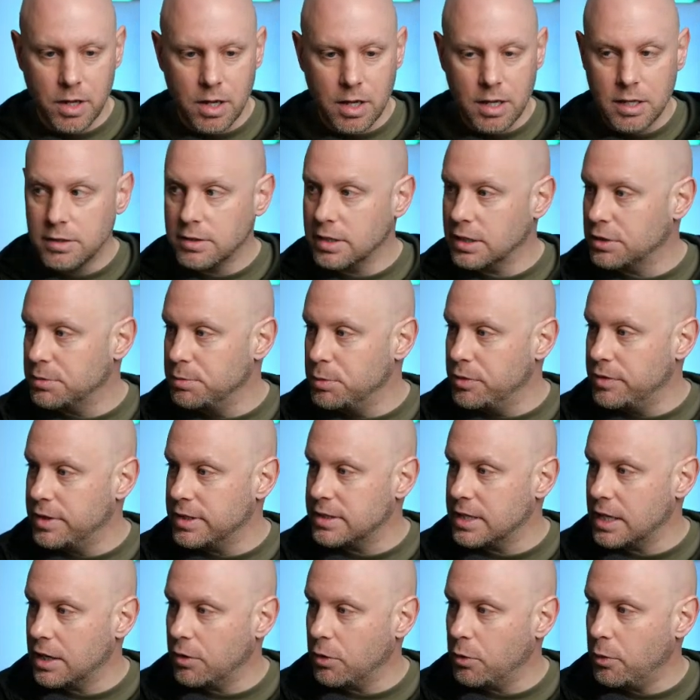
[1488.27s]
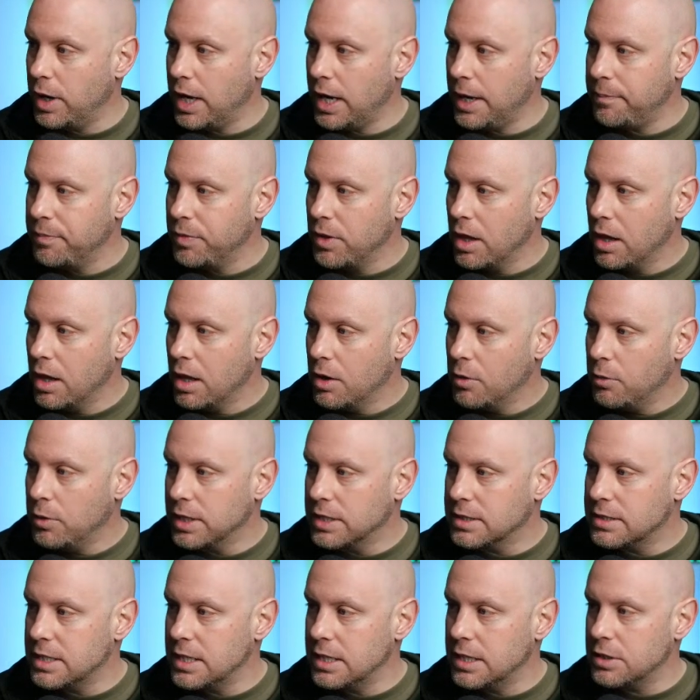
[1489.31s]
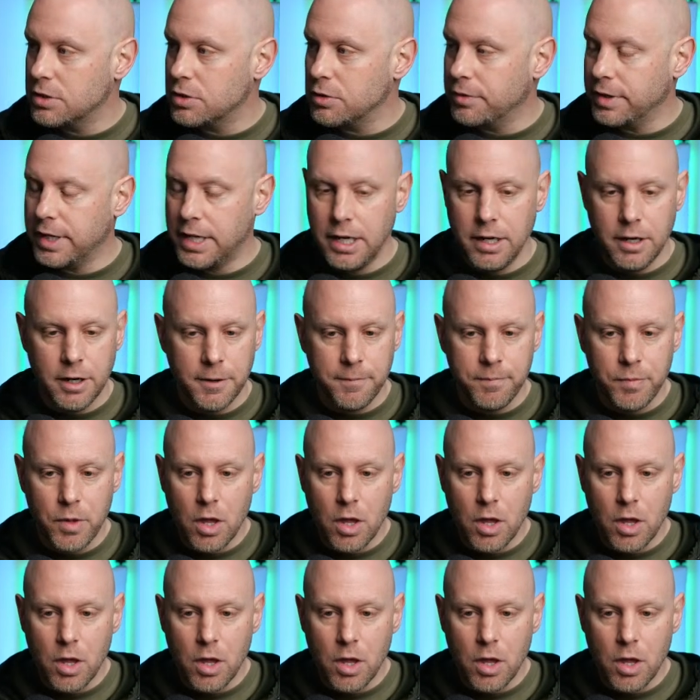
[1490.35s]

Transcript: So let's move this out of the way. We can see this over here.